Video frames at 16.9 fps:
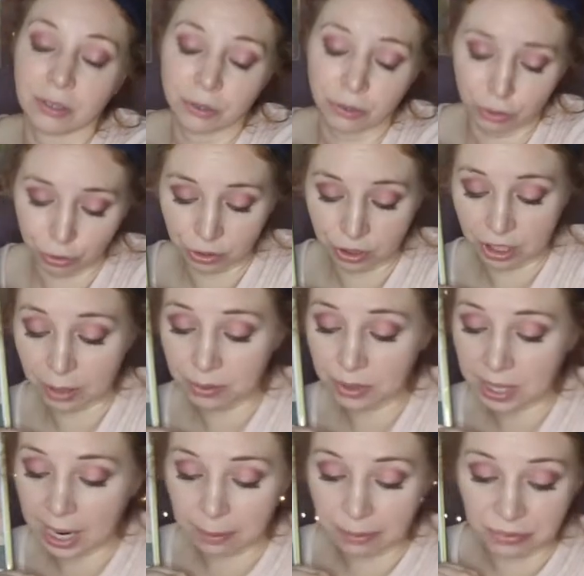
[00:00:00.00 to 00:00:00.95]
So
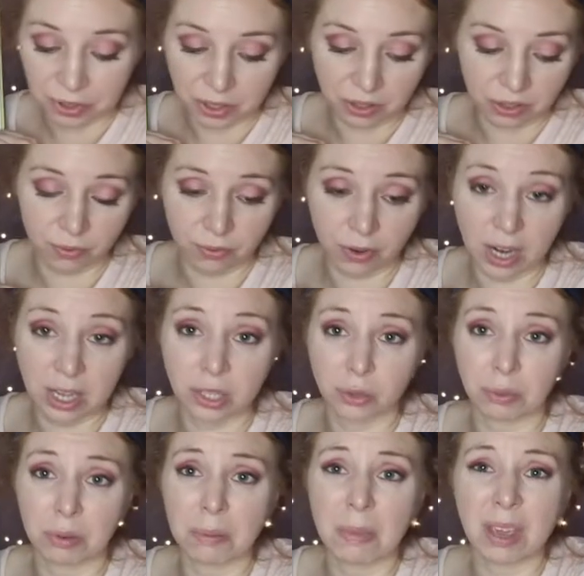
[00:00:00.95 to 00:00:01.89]
sometimes,
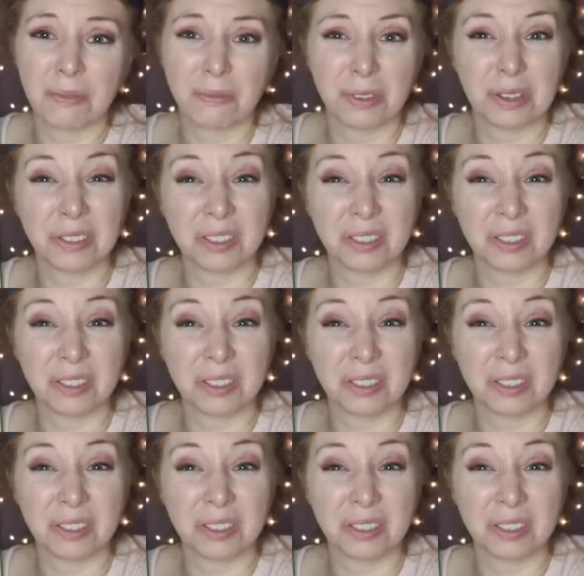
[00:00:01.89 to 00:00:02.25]
friends, we may feel